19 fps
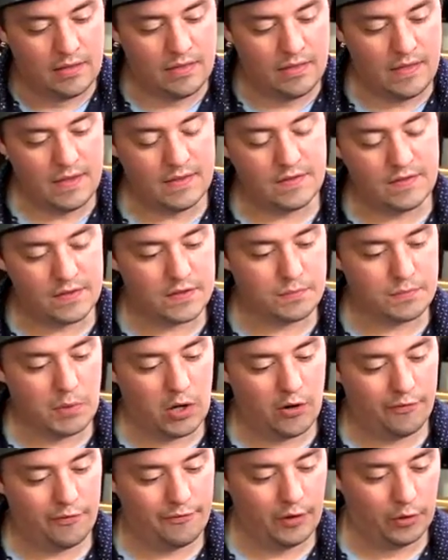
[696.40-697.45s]
These
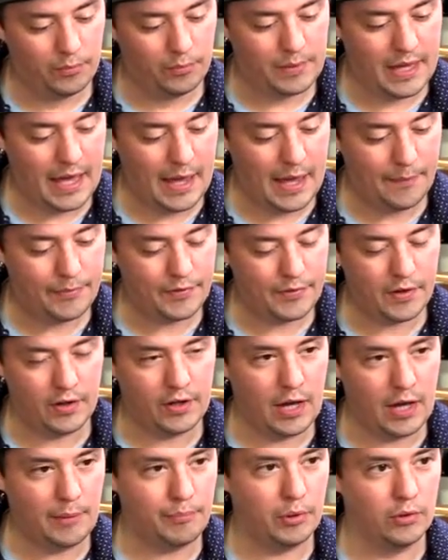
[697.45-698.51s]
small film caps are
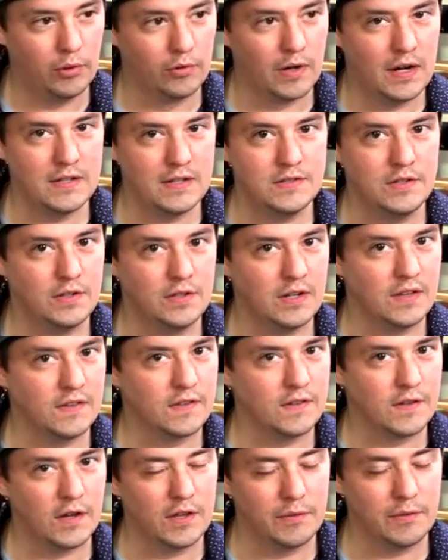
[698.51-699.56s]
not polarized. You can
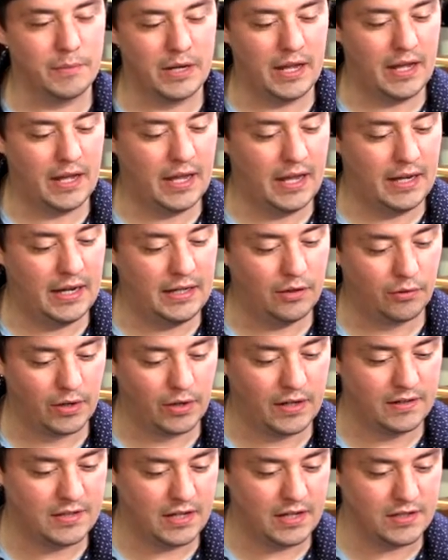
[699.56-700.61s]
install them in any
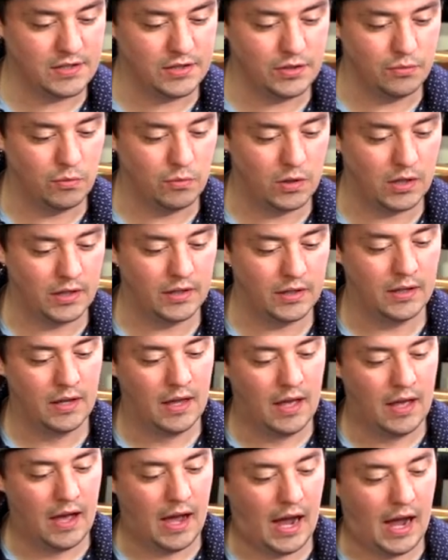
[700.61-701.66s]
orientation you want.
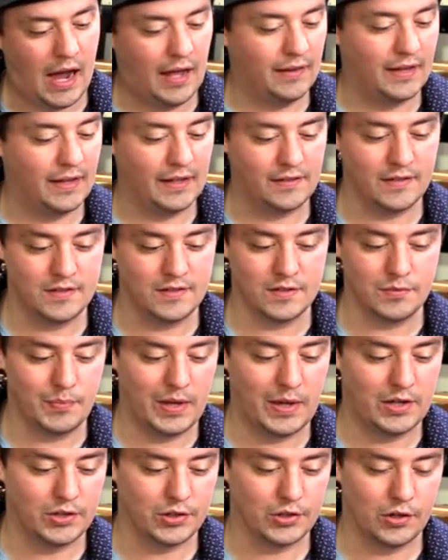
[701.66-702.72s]
I like to just
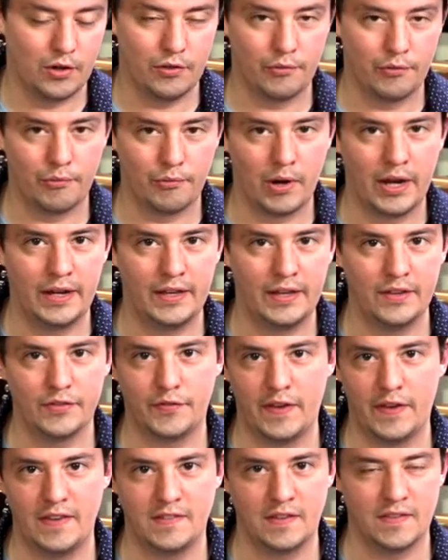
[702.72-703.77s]
make sure all the writing is
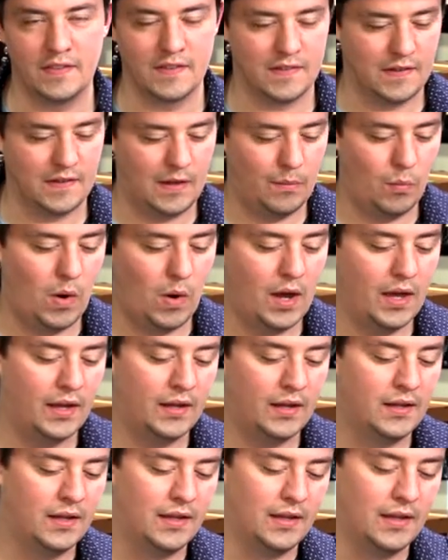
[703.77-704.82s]
facing the same way.